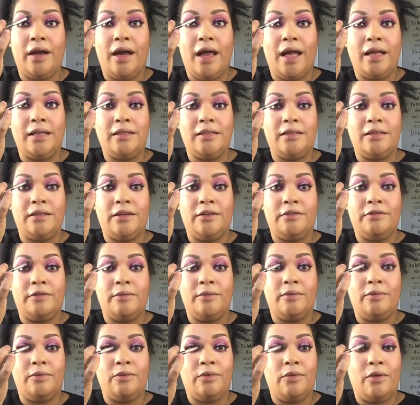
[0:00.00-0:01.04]
I like to start
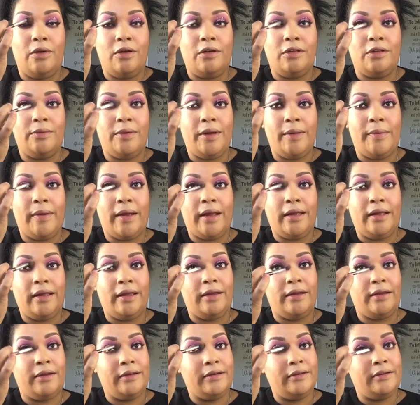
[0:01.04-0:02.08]
from all the way back
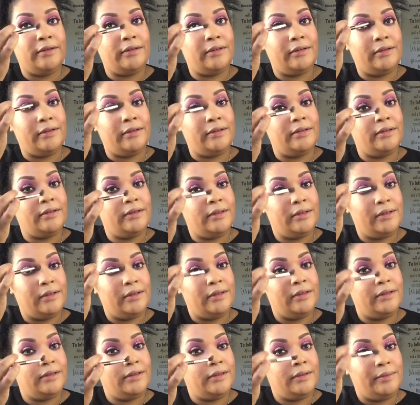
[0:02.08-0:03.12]
here.
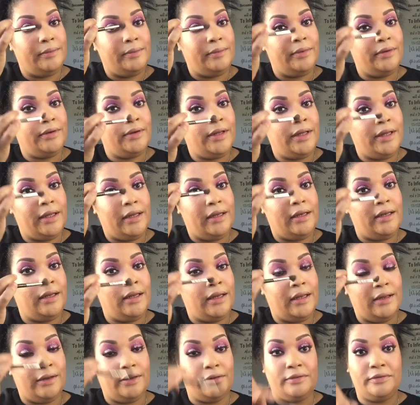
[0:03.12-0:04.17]
Bring it
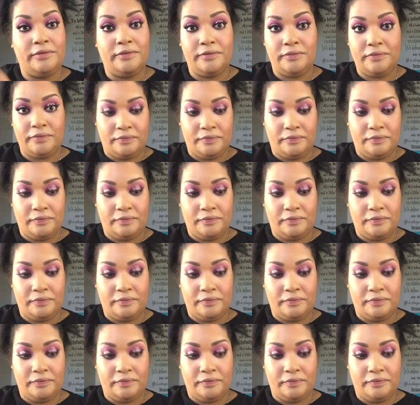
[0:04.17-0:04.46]
down.